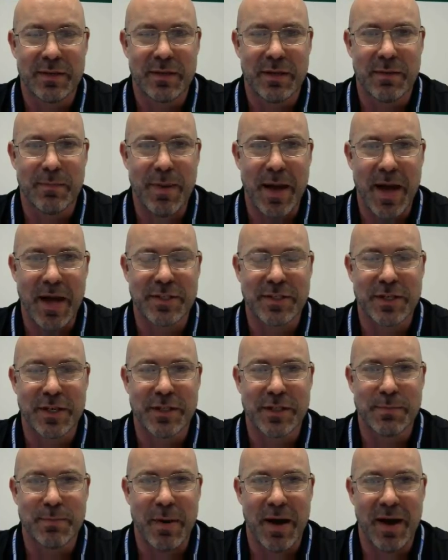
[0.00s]
passed
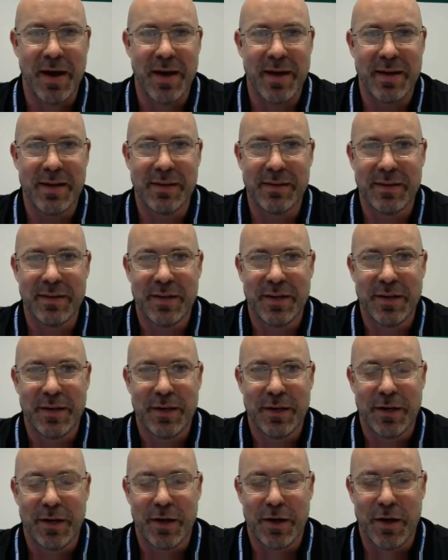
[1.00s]
us by
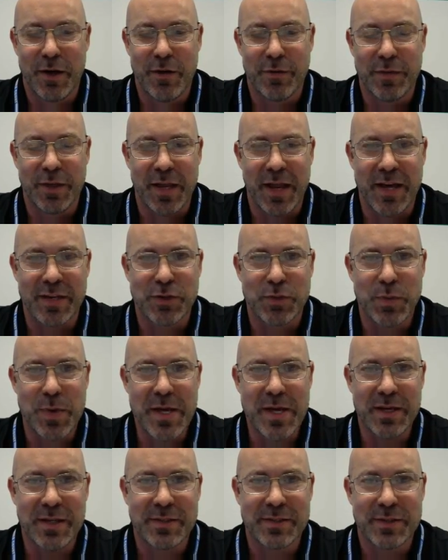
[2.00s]
over the last
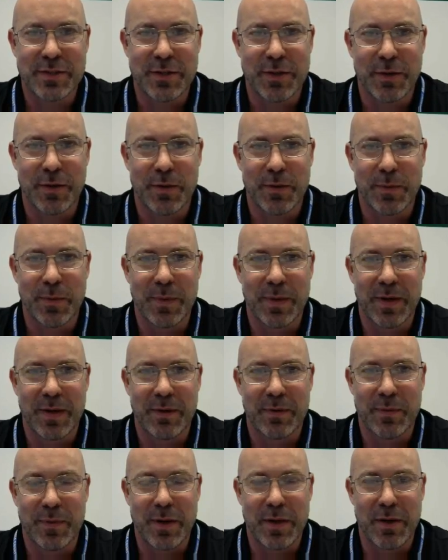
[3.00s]
week.
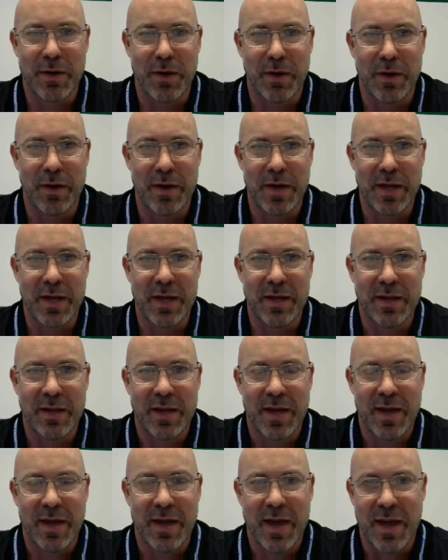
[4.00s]
So we already
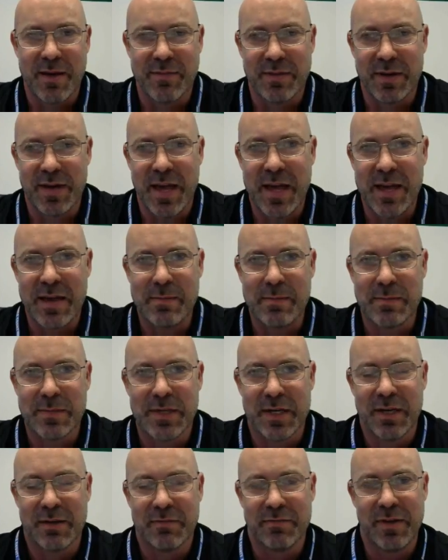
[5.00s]
have a
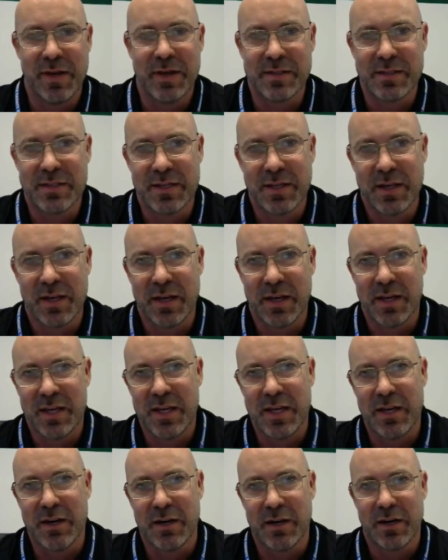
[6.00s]
named event
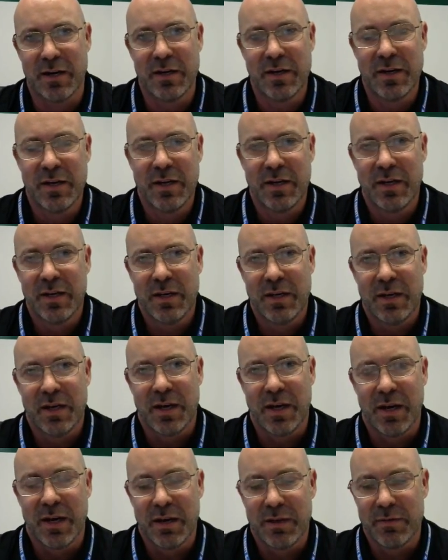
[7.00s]
here.
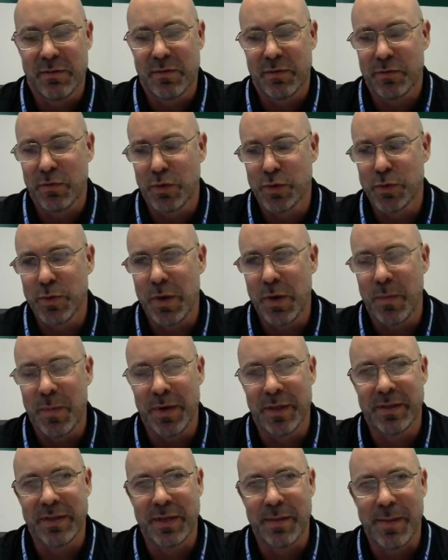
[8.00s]
Of course, we don't want
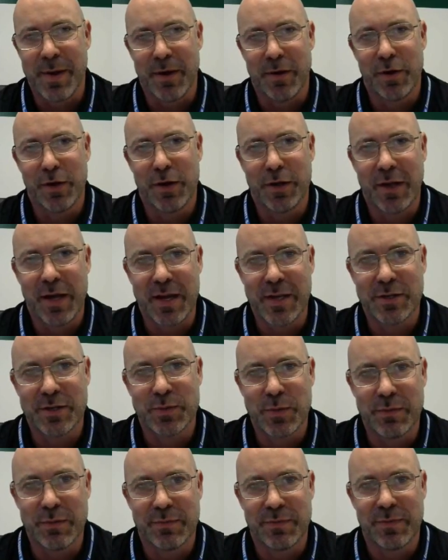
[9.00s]
to think about hurricanes.
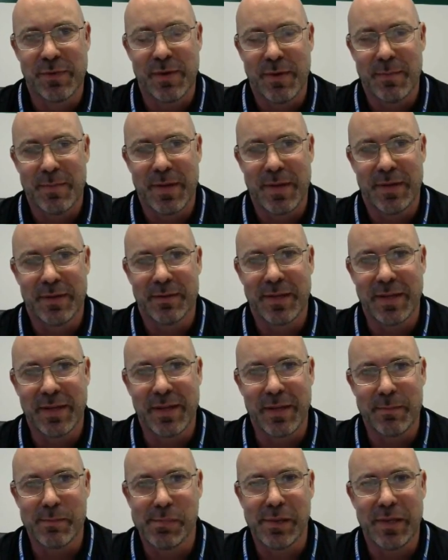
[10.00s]
We've been
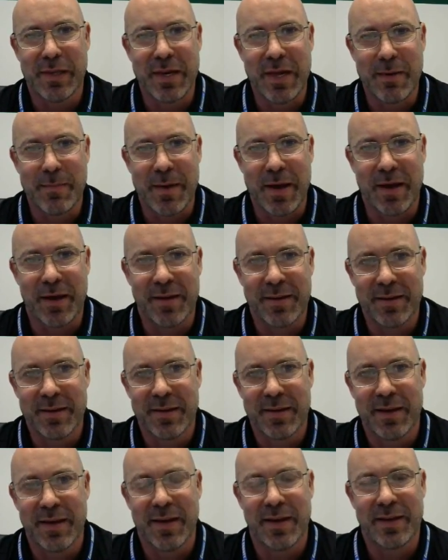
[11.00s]
thinking plenty about
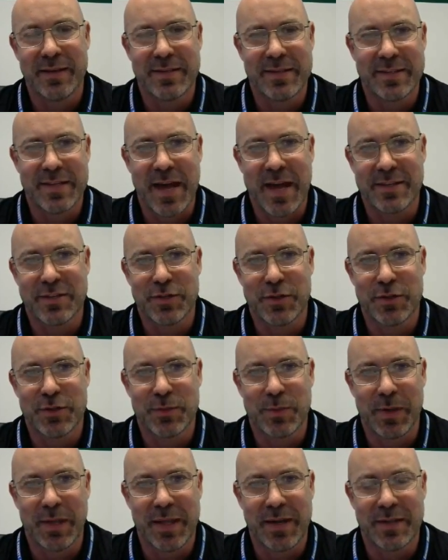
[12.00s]
disasters
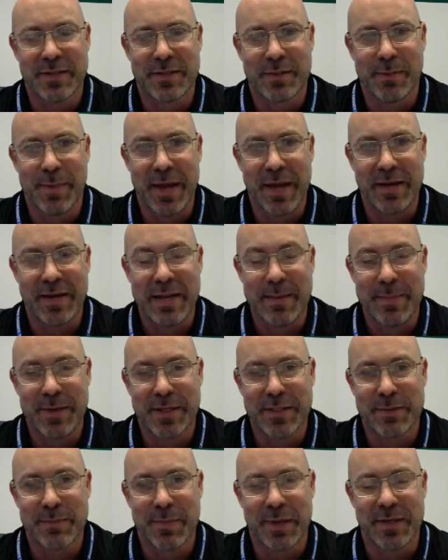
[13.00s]
related to
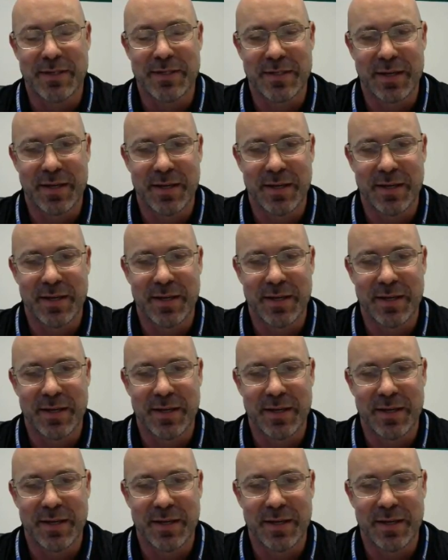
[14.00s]
pandemics, but